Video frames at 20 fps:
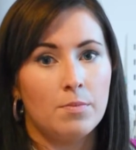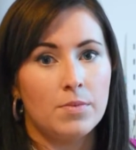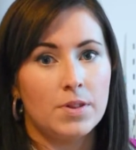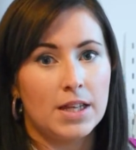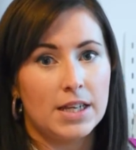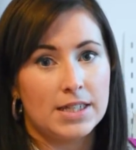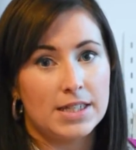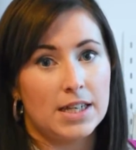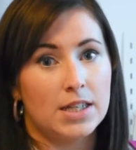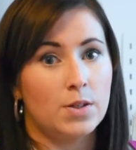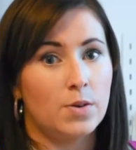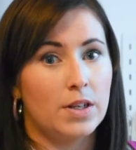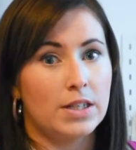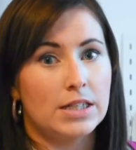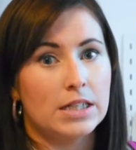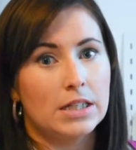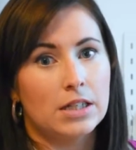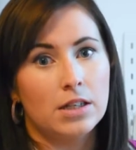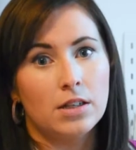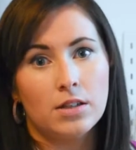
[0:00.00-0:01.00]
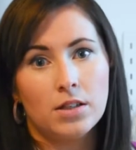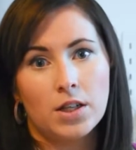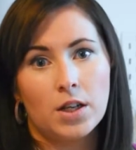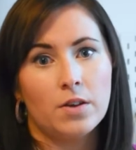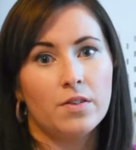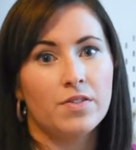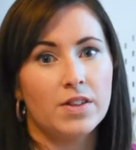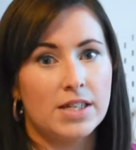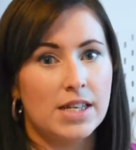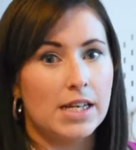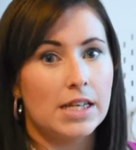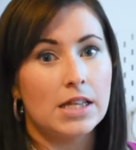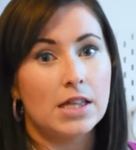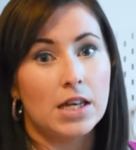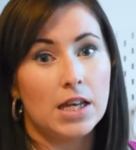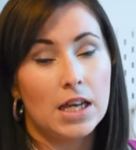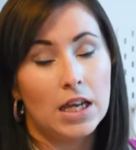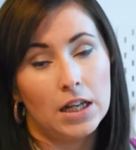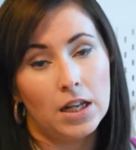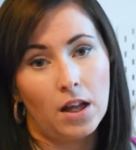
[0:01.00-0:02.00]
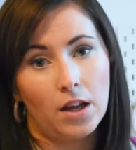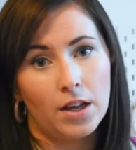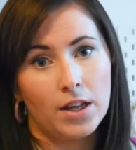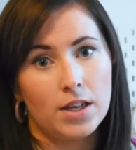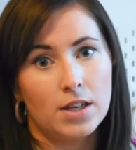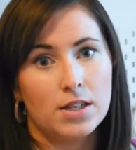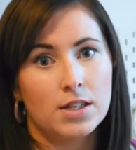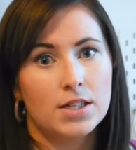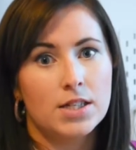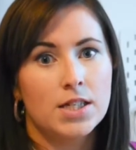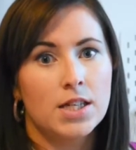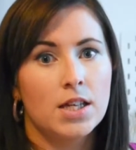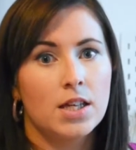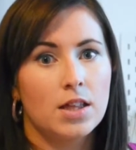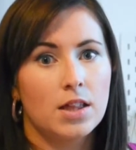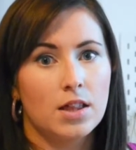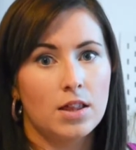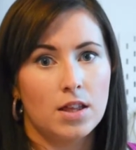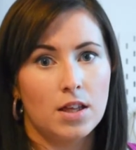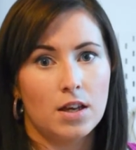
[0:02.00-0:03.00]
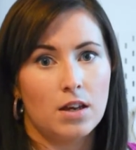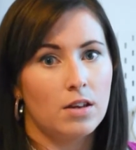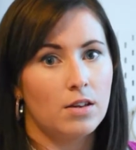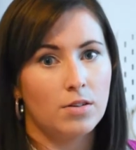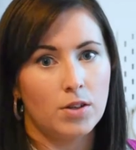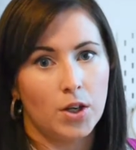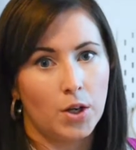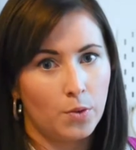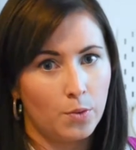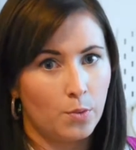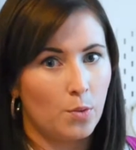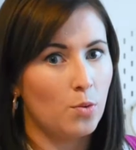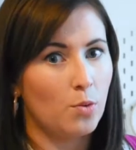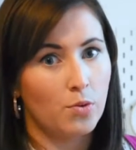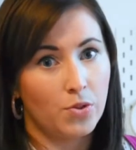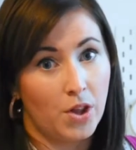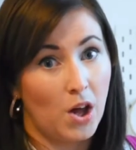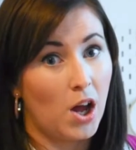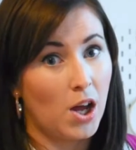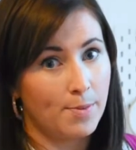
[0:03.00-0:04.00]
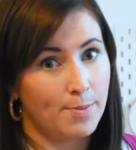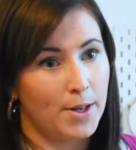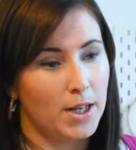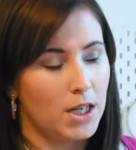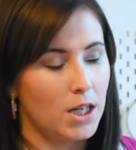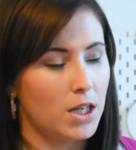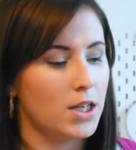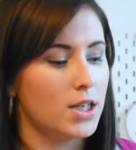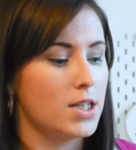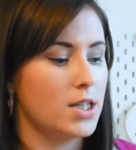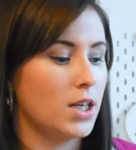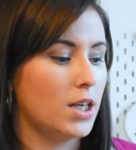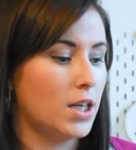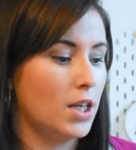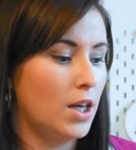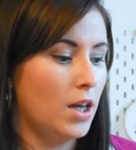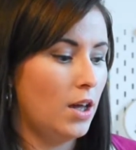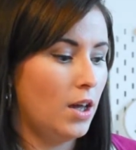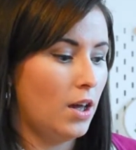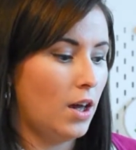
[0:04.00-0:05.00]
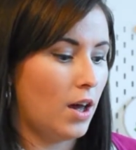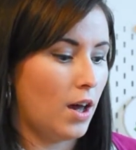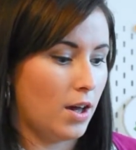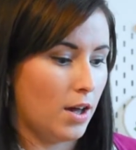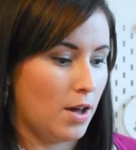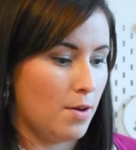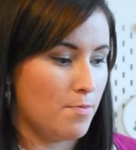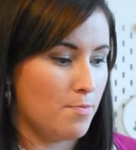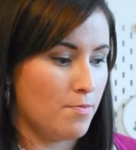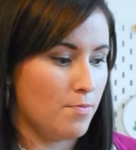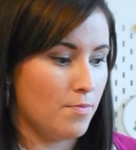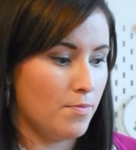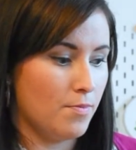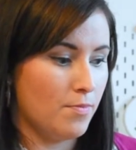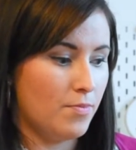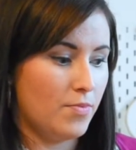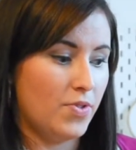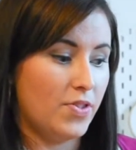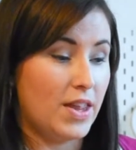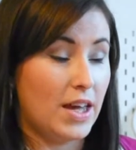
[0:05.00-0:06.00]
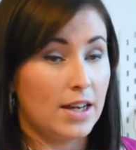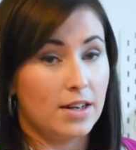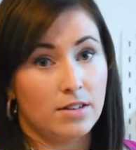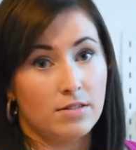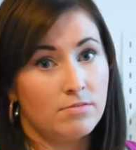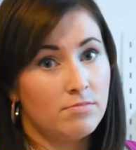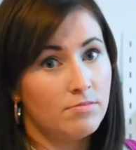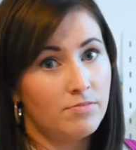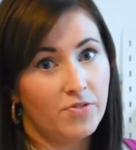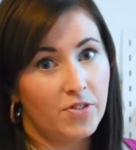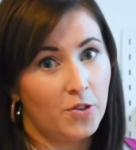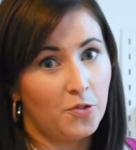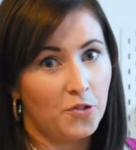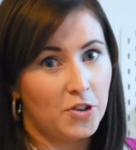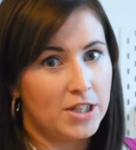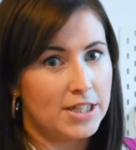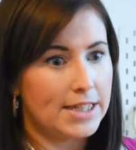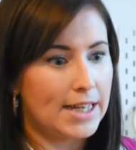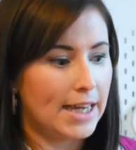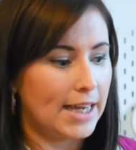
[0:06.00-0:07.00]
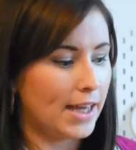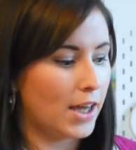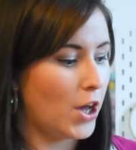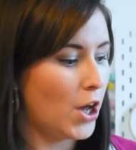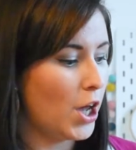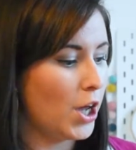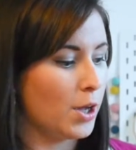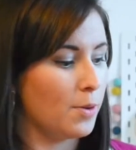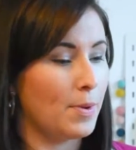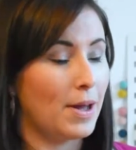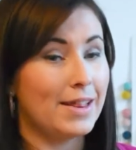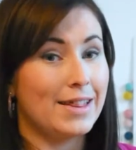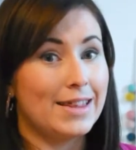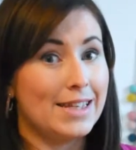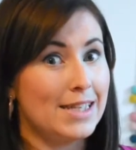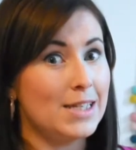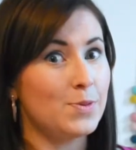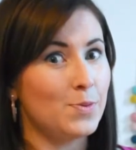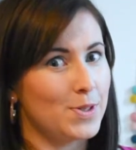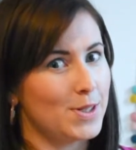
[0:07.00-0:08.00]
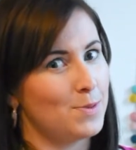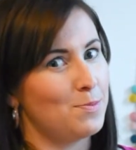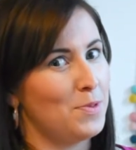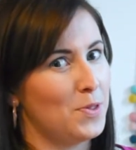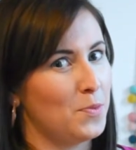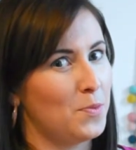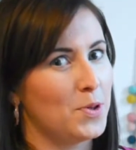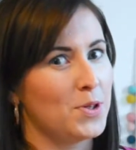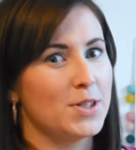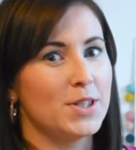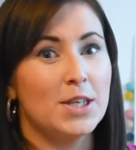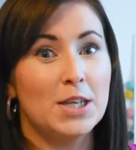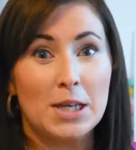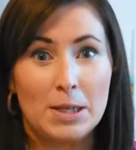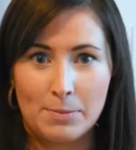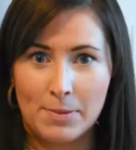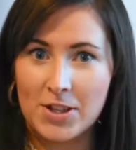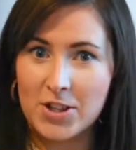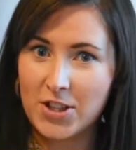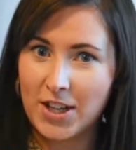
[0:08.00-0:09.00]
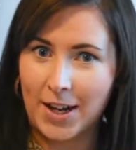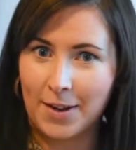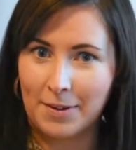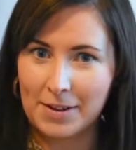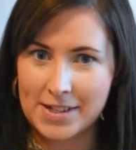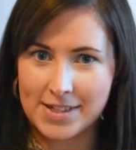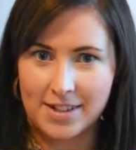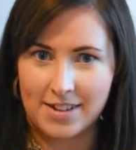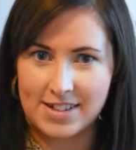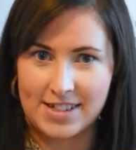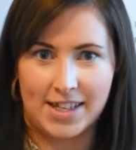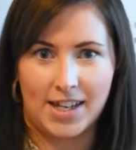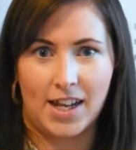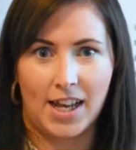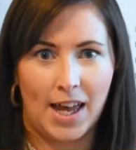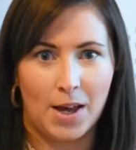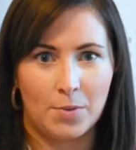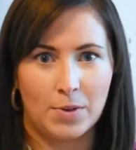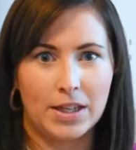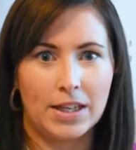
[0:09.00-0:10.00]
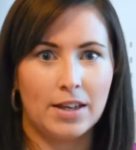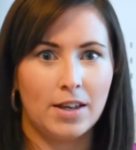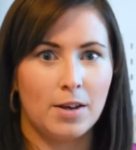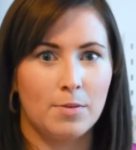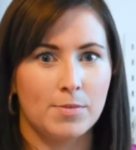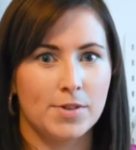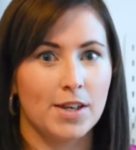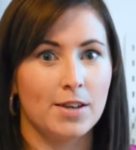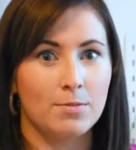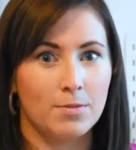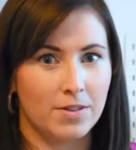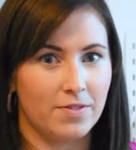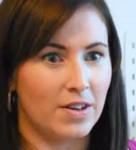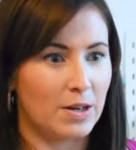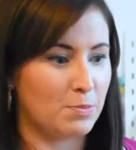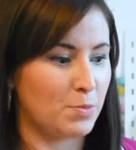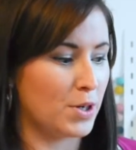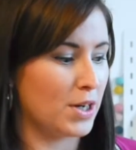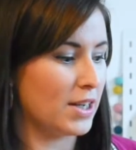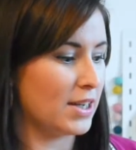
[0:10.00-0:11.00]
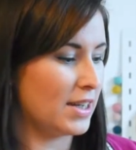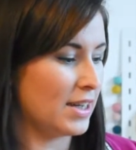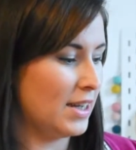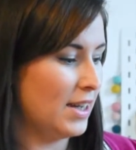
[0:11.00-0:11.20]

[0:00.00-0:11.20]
they say to Andy, you know, if there's any that he likes that, you know, or that I might like, then feel free to take it home. And these were some of the ones, so you can imagine how excited I get when he comes home with fabric.